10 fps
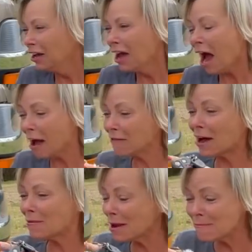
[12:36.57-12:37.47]
I've
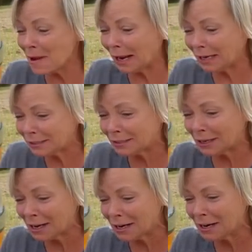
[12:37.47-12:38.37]
got my mace
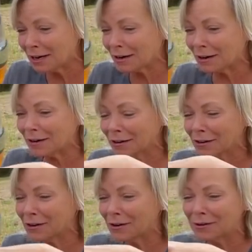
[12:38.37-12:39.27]
on here, you
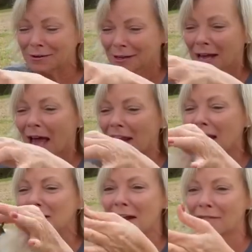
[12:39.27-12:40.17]
know, and I
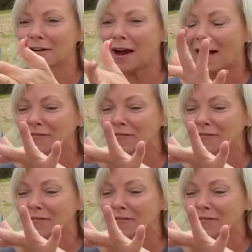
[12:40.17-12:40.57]
never have